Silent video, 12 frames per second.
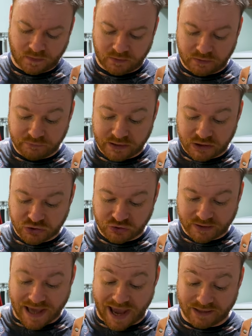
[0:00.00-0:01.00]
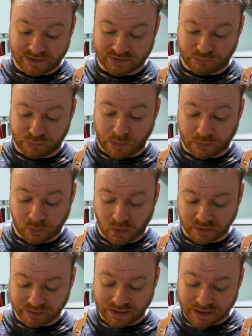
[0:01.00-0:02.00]
I really should get some proper
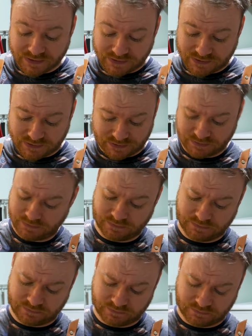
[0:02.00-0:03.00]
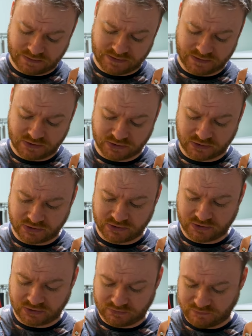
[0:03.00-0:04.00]
wine glasses. This is
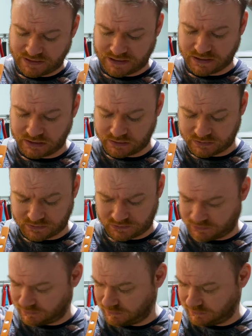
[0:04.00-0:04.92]
just ridiculous.